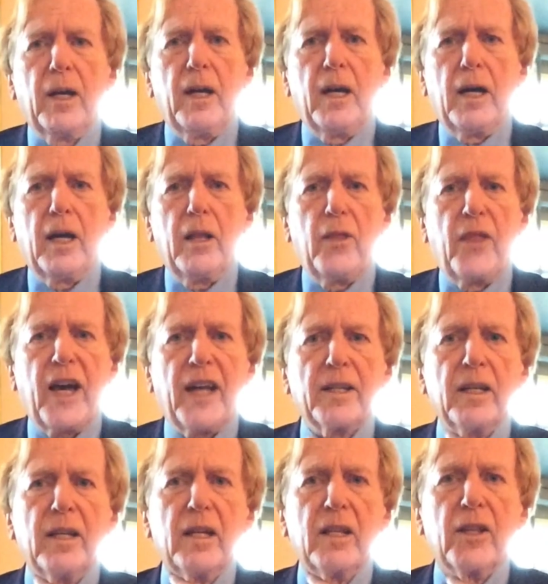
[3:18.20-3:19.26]

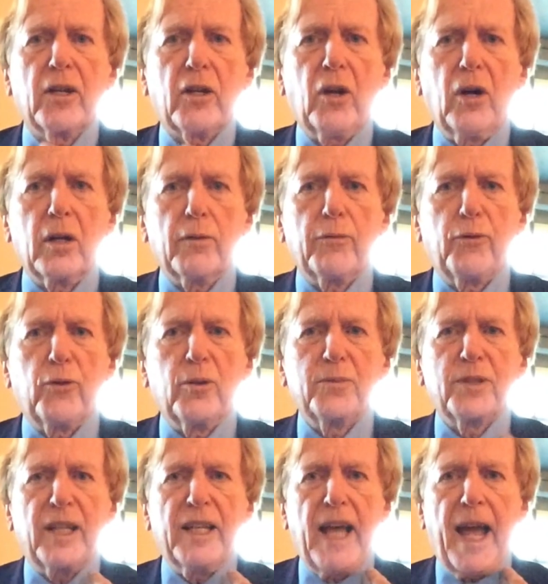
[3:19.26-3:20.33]
that the collar
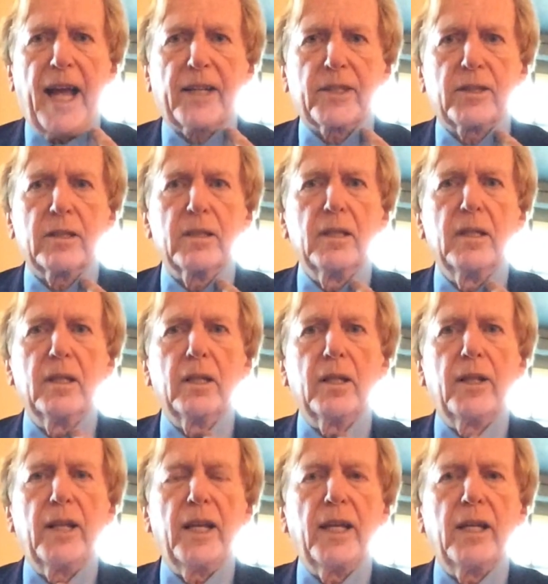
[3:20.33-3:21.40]
forms an X,
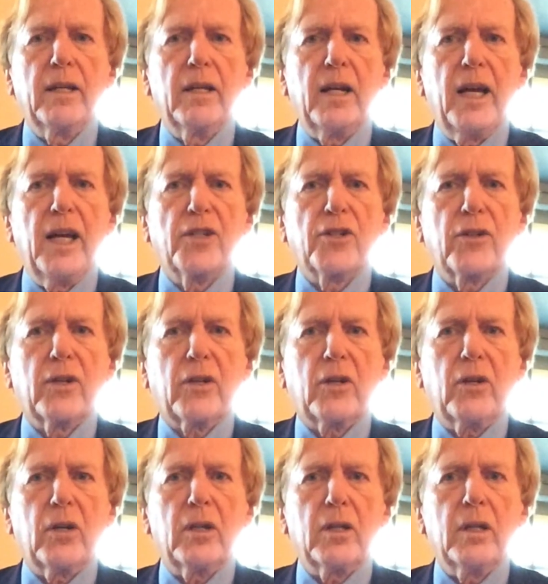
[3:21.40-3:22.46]
the edge of the
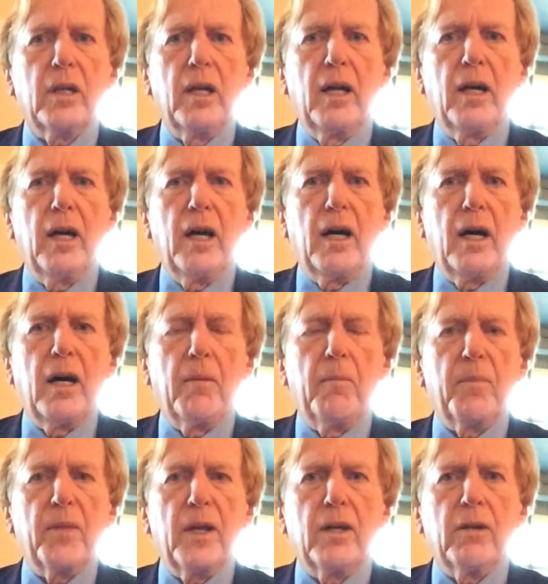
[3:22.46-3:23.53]
collar
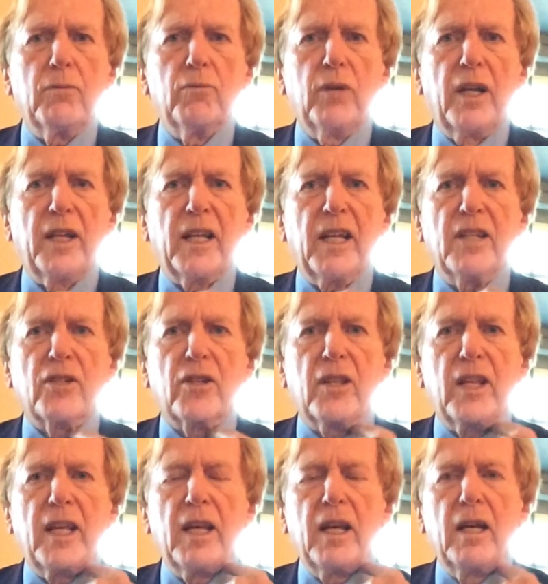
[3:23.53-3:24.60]
um, uh, running into
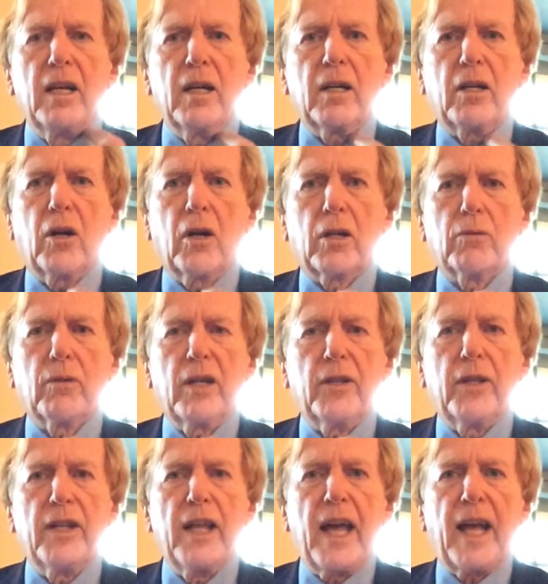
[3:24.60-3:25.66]
the collar
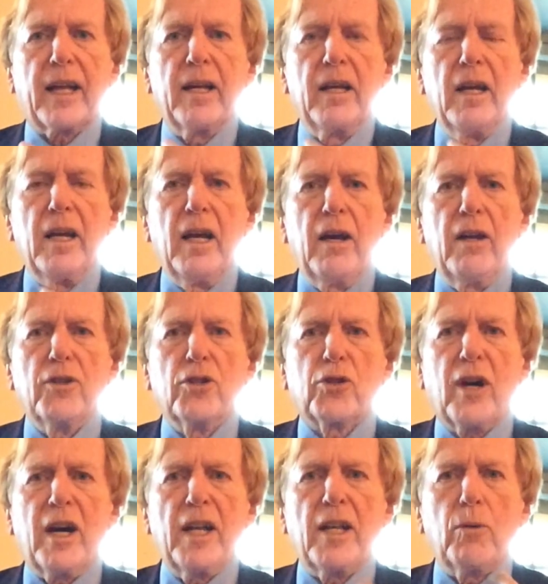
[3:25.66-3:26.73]
around the neck
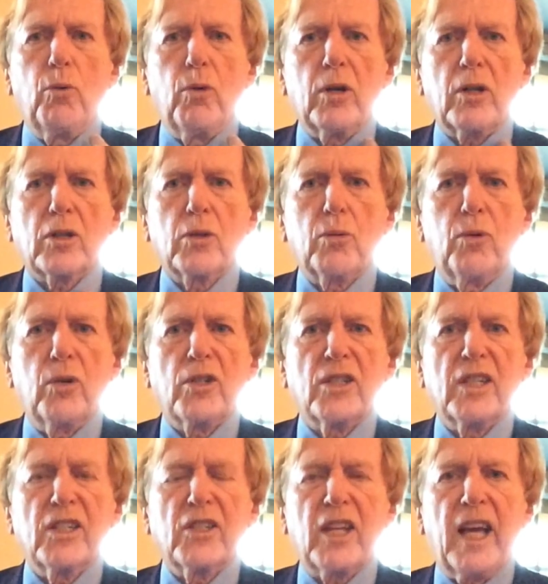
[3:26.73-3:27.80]
try to work towards
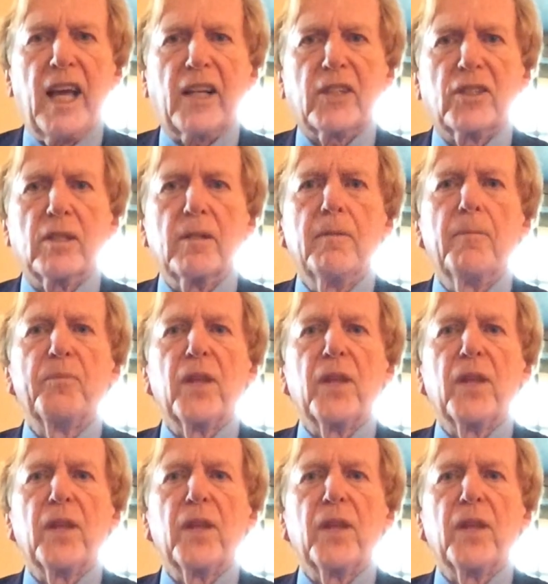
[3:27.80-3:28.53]
this X.